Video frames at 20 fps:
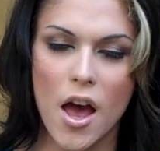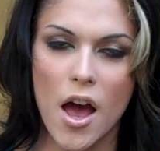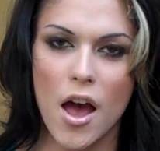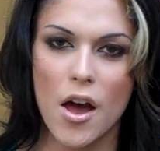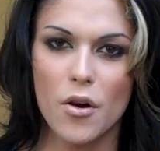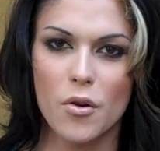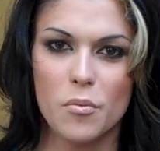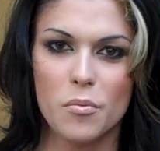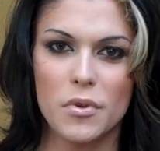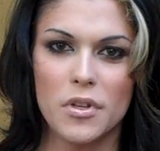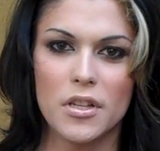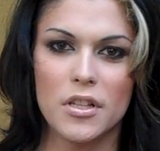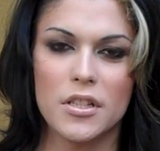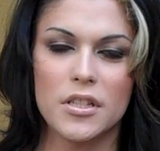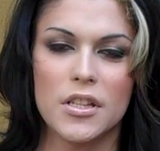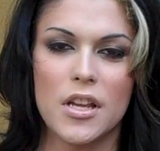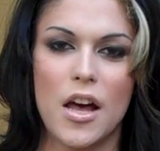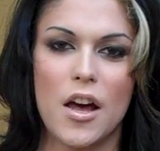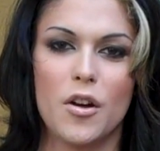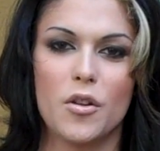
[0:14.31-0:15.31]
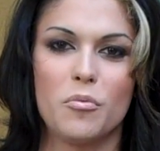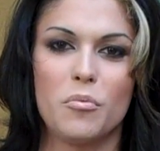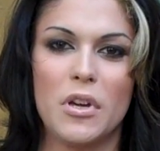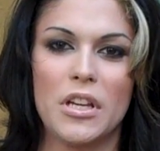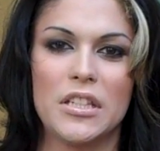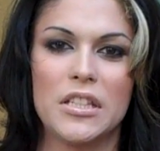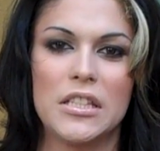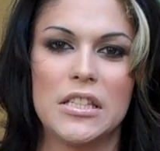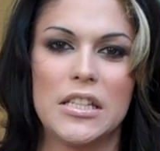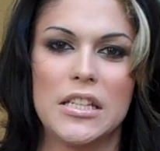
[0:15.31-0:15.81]
I will be in town May
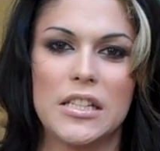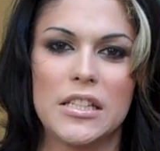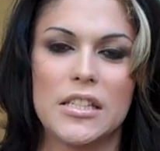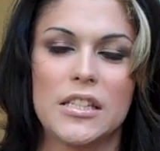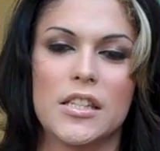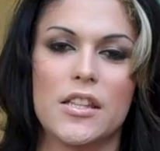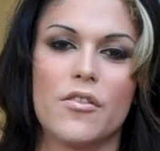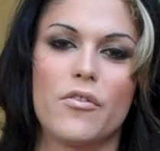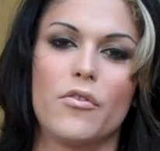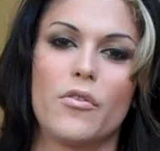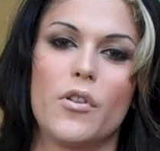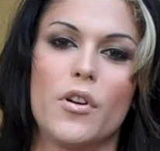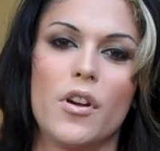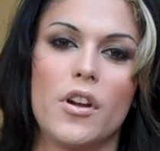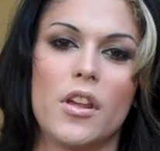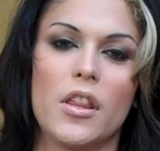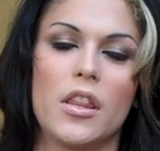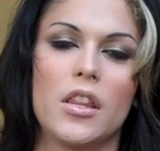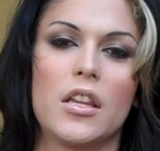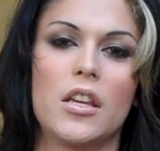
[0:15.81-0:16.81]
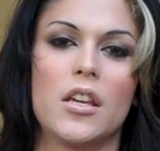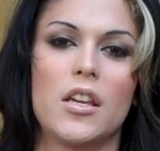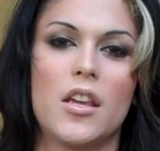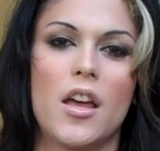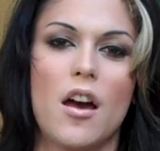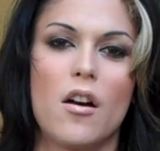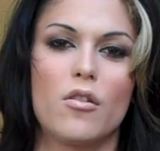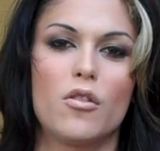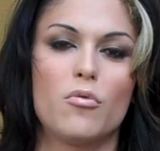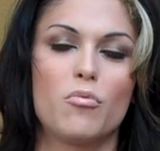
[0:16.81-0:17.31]
6th for the
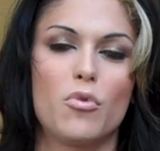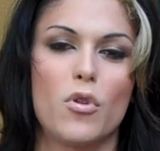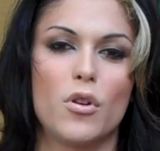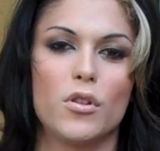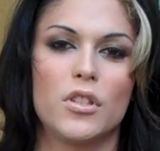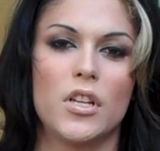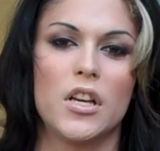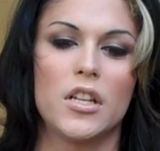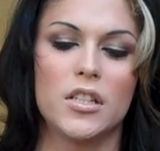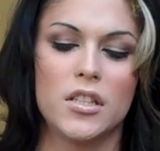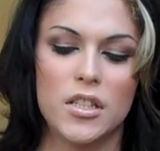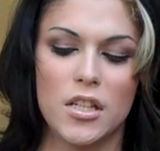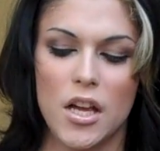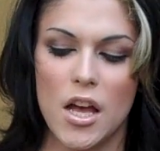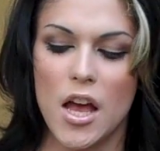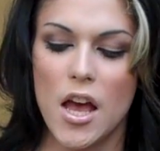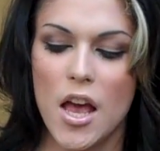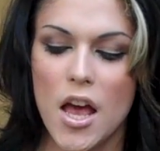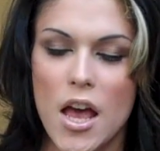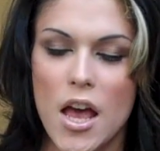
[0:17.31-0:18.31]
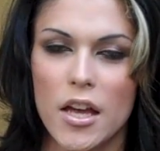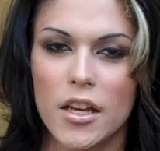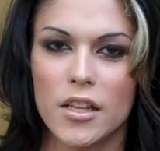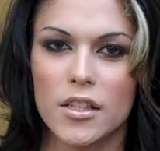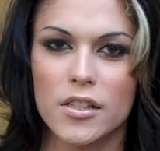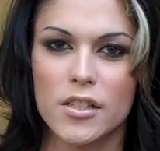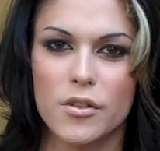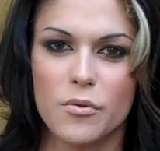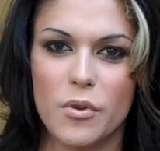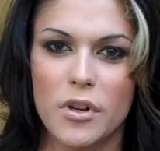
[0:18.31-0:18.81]
counter-protest
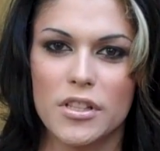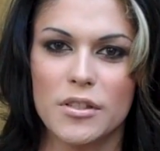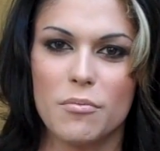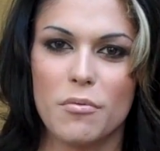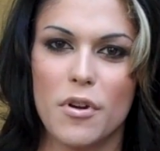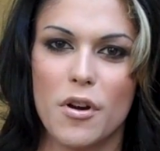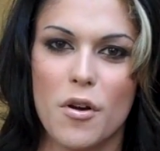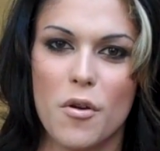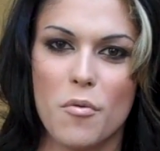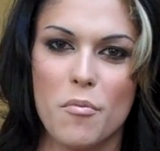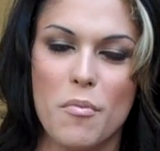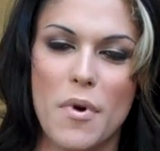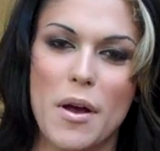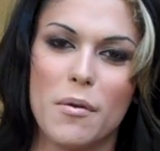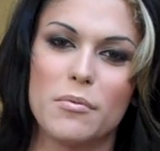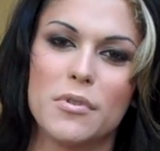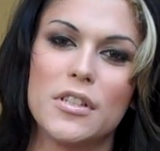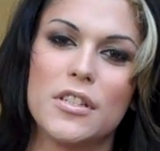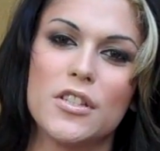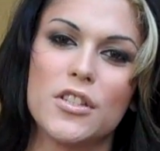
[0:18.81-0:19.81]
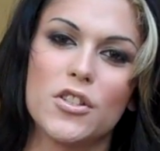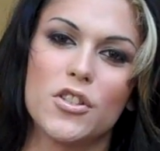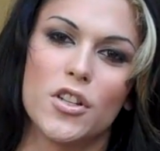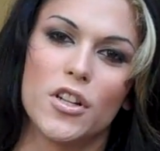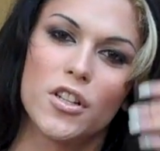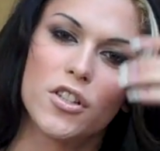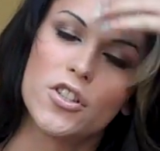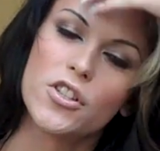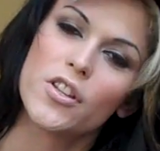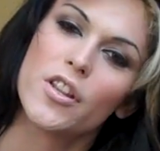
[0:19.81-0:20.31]
against the Westboro Baptist
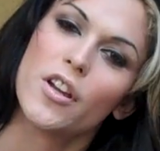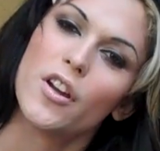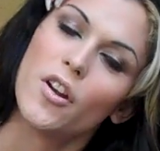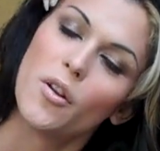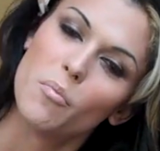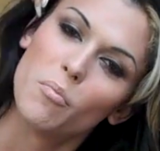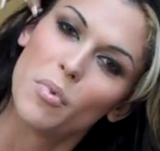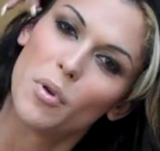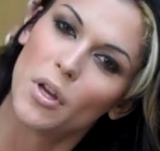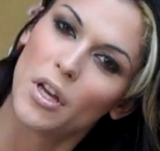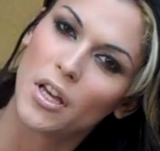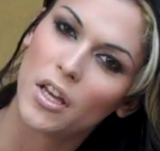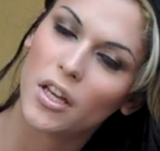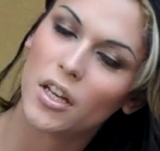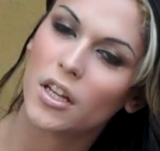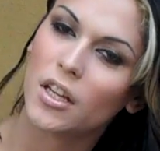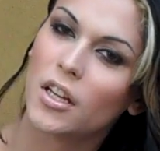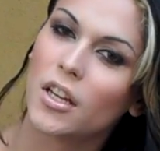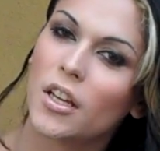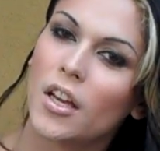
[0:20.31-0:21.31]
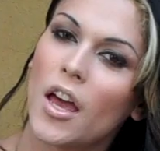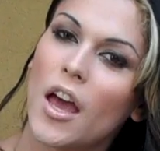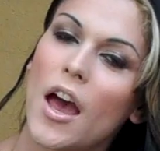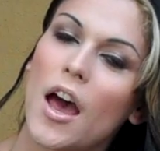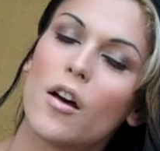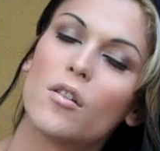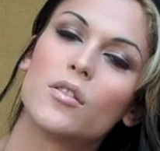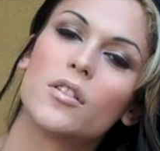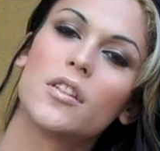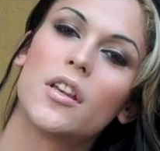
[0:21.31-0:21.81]
Church. They're picketing
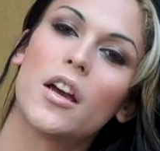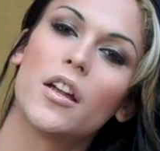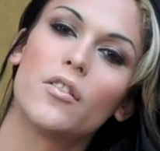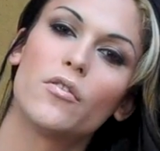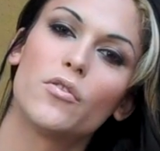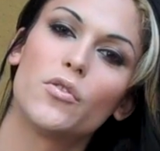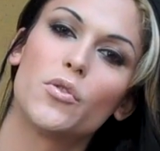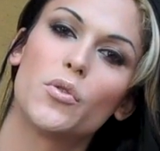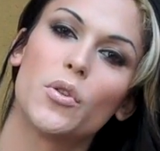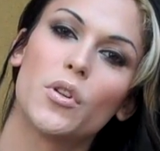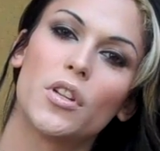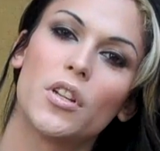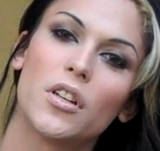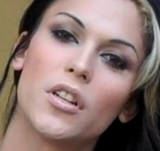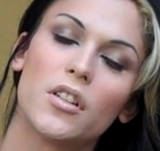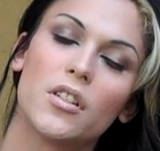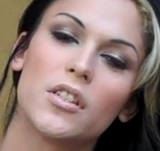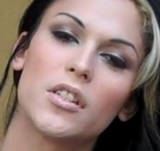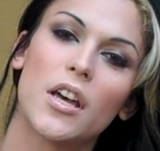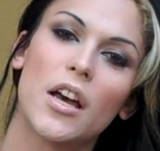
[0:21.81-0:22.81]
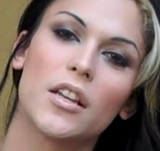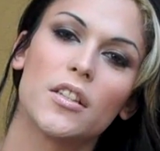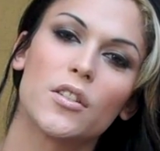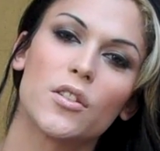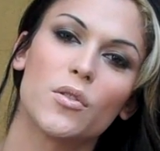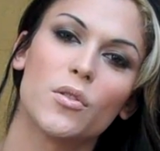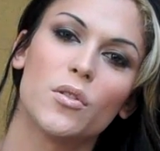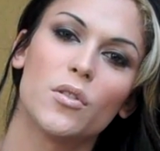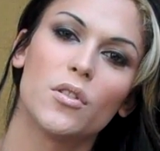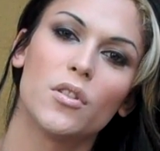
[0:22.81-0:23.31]
outside of Druid Hills High
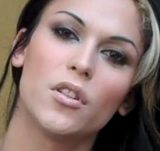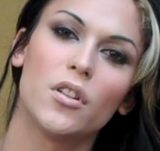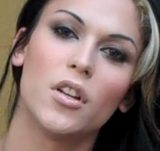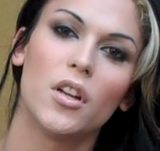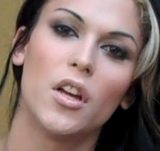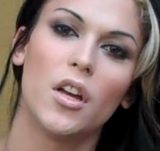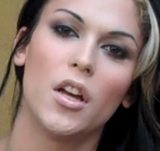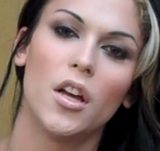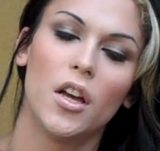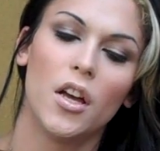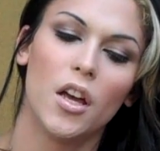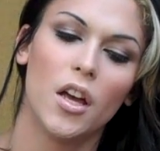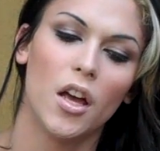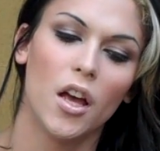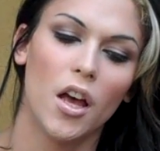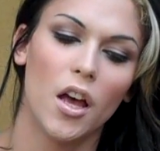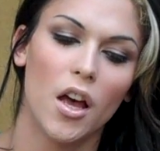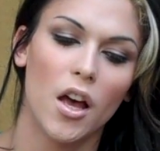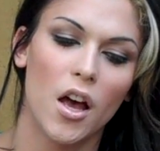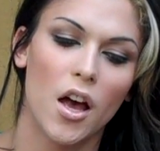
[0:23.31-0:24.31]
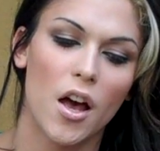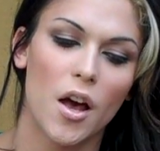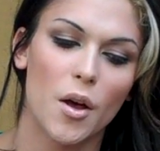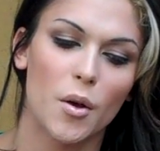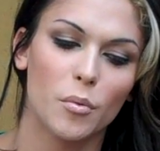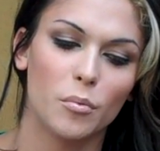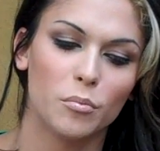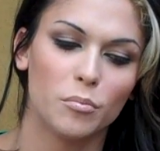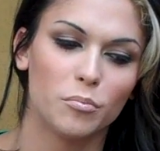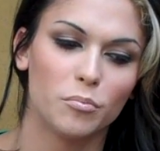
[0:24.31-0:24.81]
School,
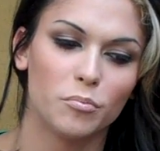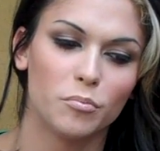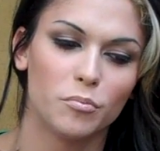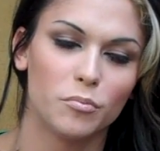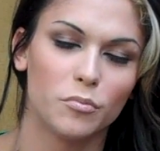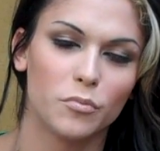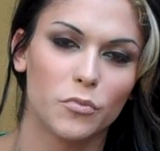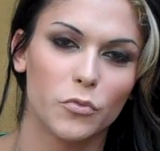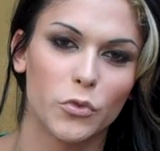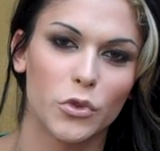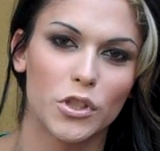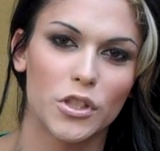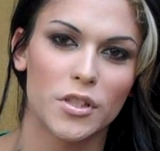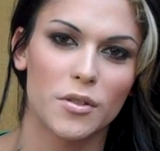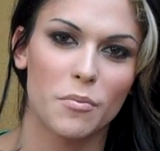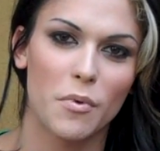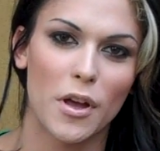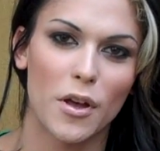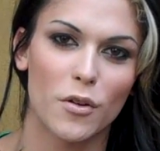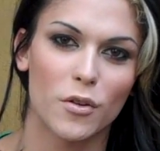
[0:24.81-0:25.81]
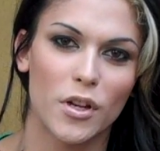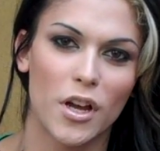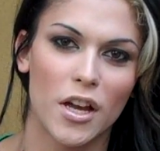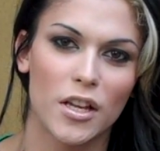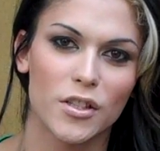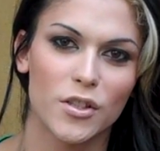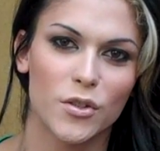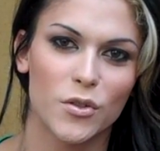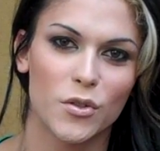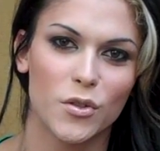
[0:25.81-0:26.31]
um, which is my old
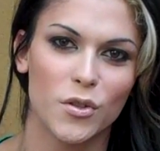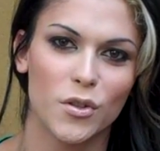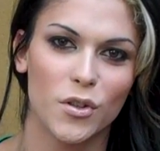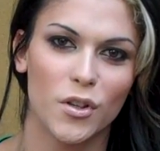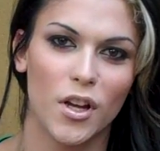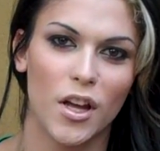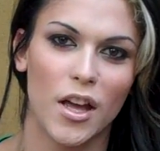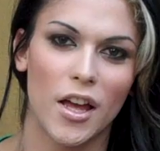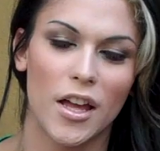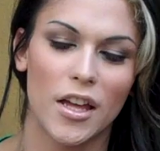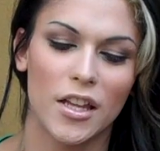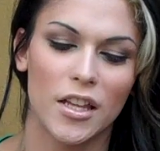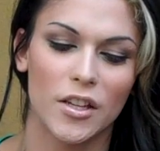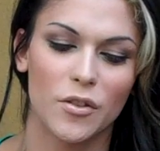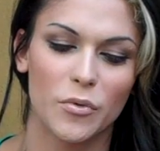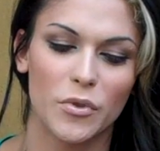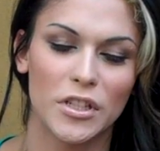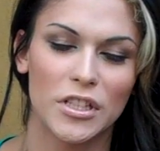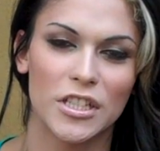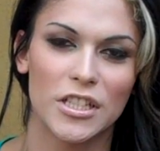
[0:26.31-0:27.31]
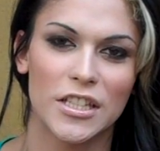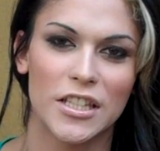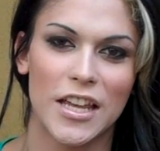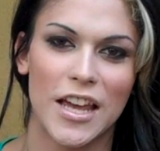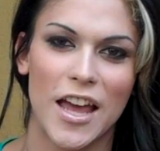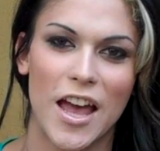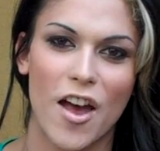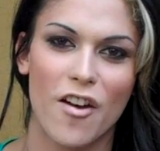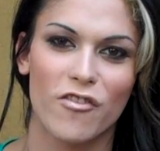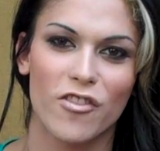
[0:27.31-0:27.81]
high school, and we just
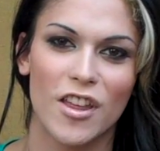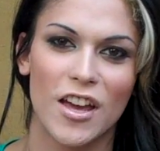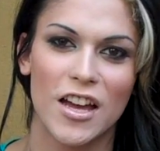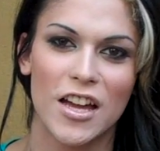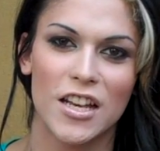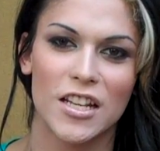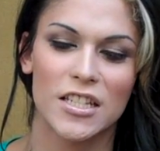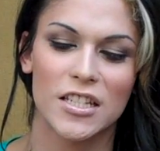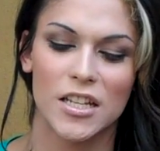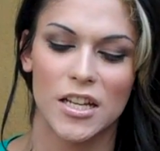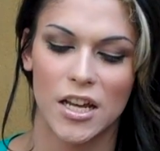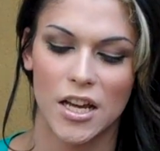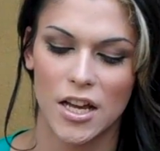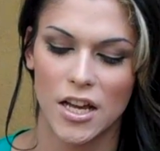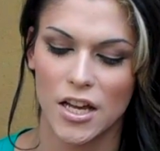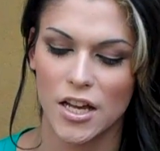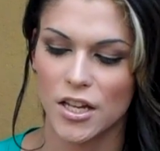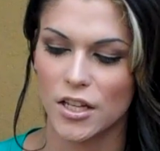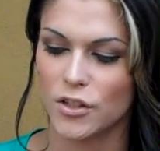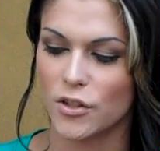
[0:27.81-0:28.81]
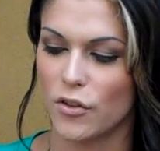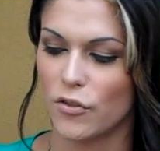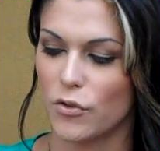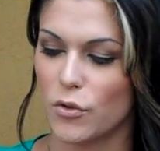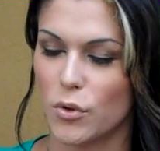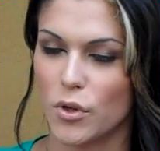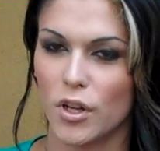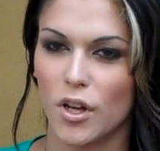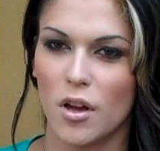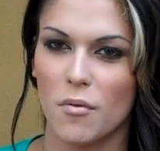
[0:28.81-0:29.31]
can't have that. So if
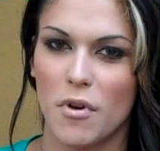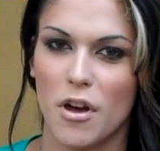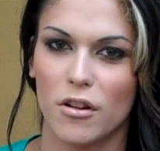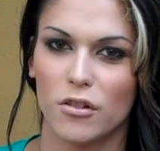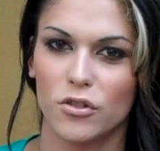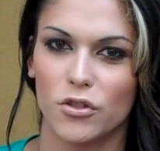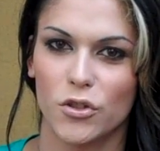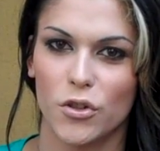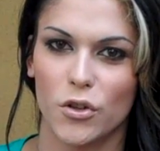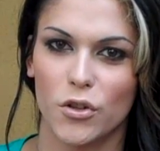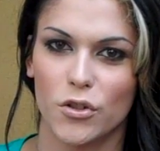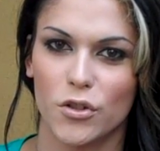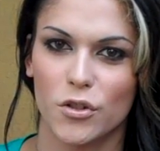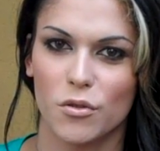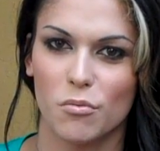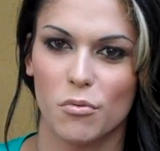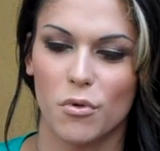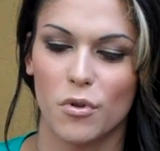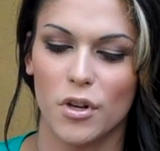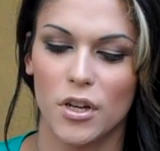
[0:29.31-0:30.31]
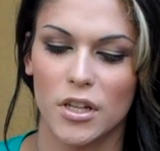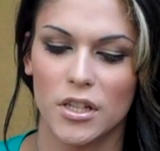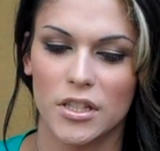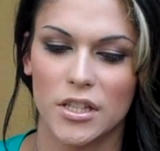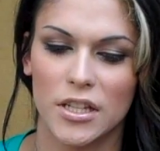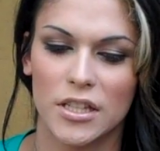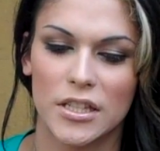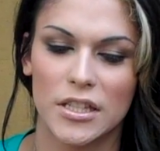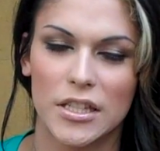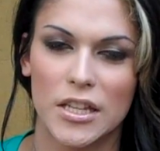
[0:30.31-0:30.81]
you want to come out and show your support,
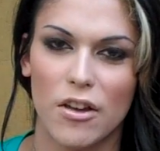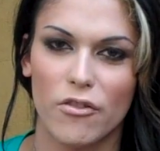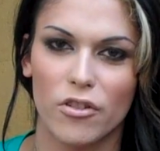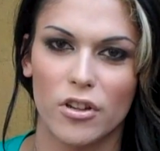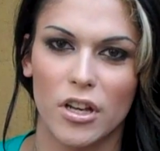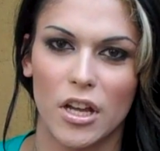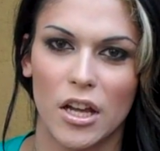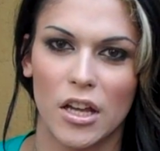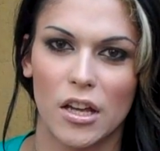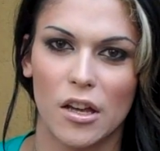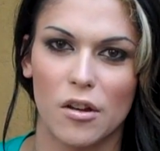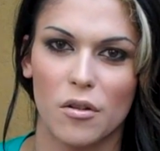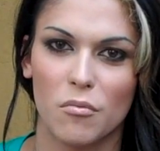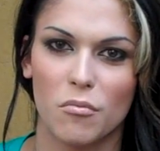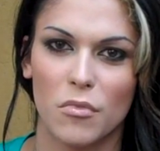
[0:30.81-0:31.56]
it's at 7 a.m.